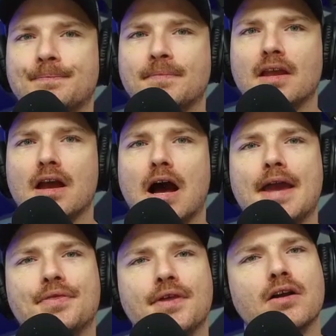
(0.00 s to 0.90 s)
Mm-hmm.
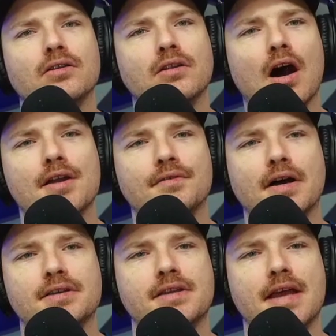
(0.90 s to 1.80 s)
I think a lot of
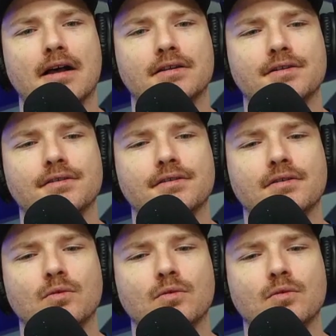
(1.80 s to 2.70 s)
us, Alan,
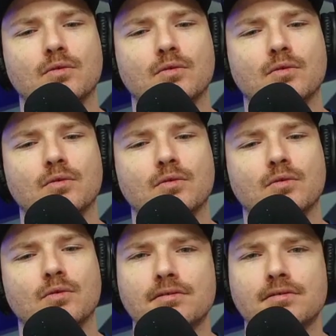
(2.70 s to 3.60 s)
when we're
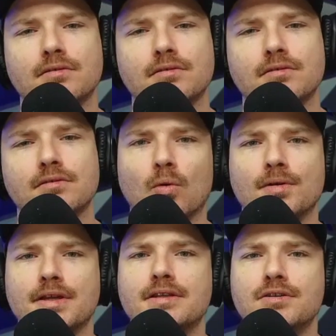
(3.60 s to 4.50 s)
born, we're
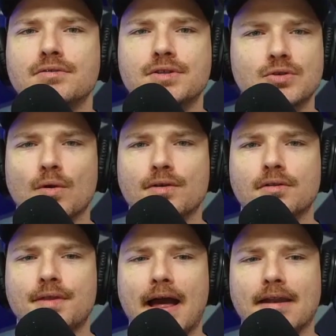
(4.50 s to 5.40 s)
born into
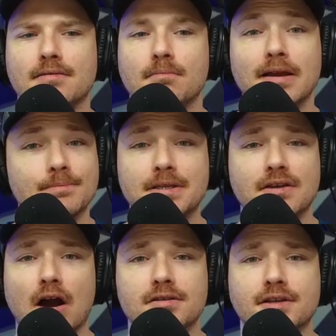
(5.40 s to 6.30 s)
soil that might be
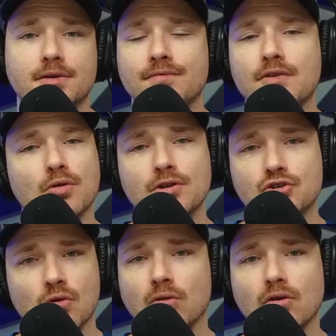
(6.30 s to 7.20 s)
toxic. We have no
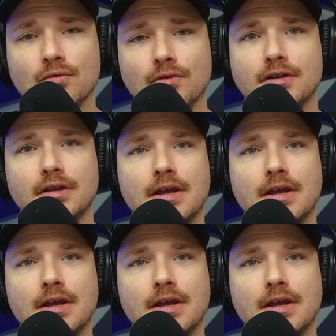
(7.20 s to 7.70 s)
control over it.